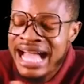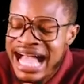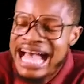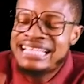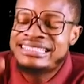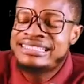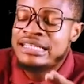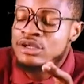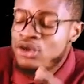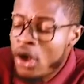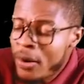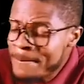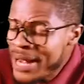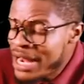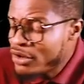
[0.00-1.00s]
As the
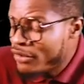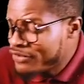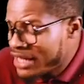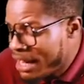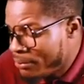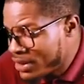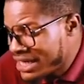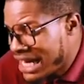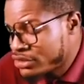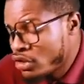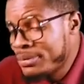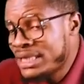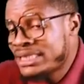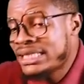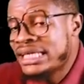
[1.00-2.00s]
number of carbon
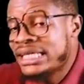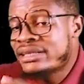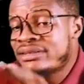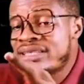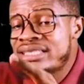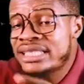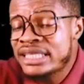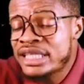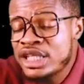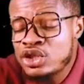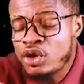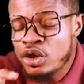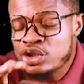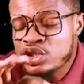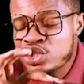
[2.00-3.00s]
atom is increasing in
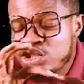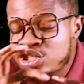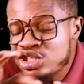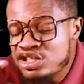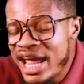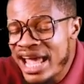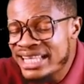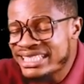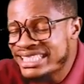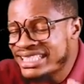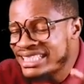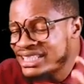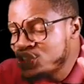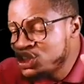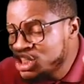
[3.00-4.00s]
your
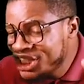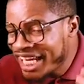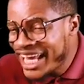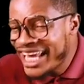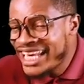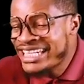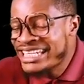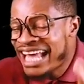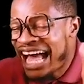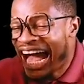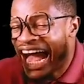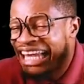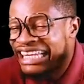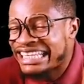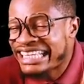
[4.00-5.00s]
straight chain
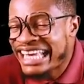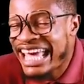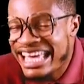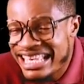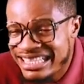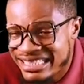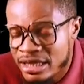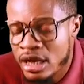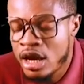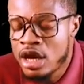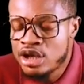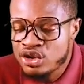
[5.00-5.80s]
alkanes,